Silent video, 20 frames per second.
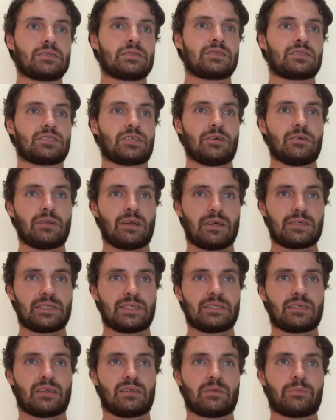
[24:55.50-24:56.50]
2
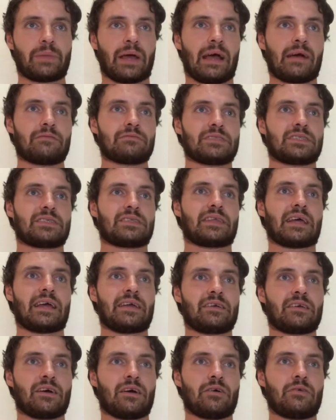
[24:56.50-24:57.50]
losses on the bounce. They
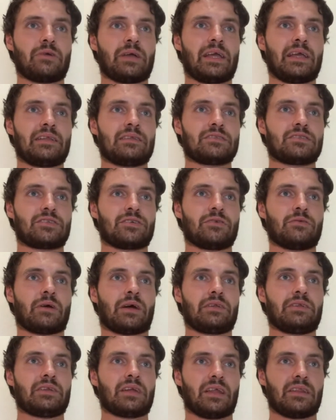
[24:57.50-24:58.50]
go into
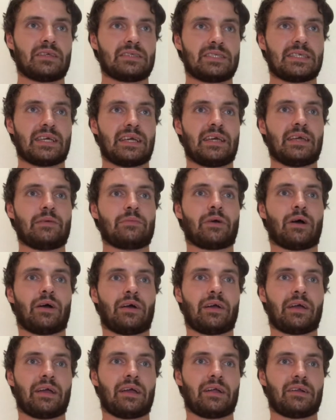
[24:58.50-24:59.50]
another team
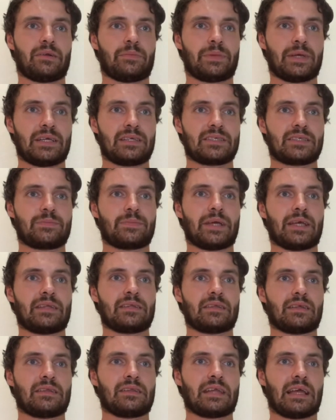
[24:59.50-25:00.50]
in a big
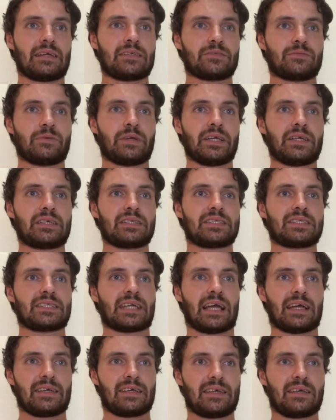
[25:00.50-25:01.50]
spin next week.
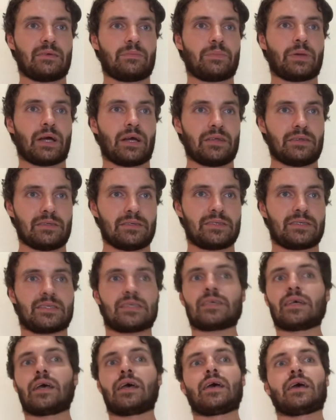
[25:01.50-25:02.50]
Saggy
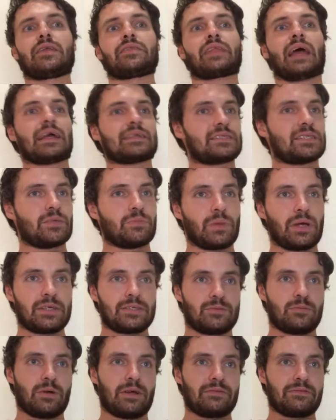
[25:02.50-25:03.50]
Punts. That's a
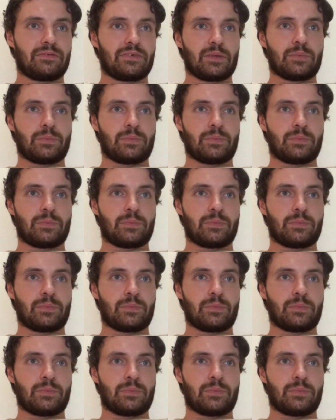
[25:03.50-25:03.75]
must-win for the